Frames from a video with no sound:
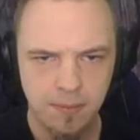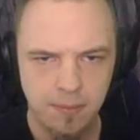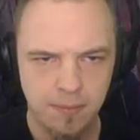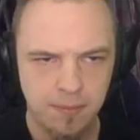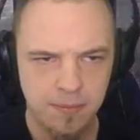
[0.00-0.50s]

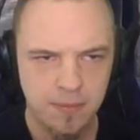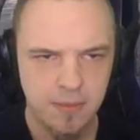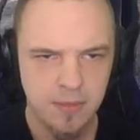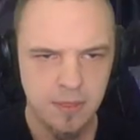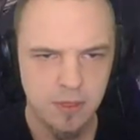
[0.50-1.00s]
Hmm.
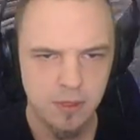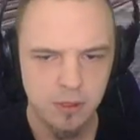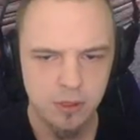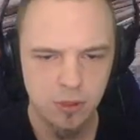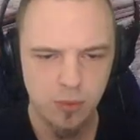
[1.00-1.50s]

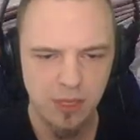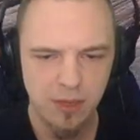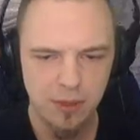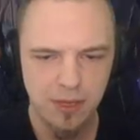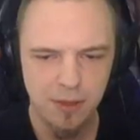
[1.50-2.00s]
Should
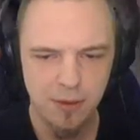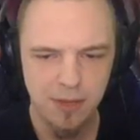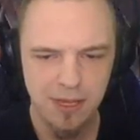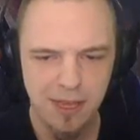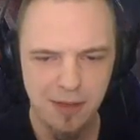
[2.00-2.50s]
we go the
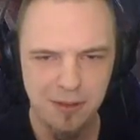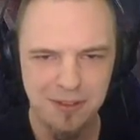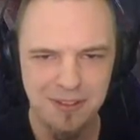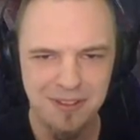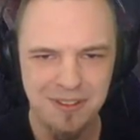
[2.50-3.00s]
other way
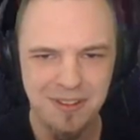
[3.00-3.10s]
now?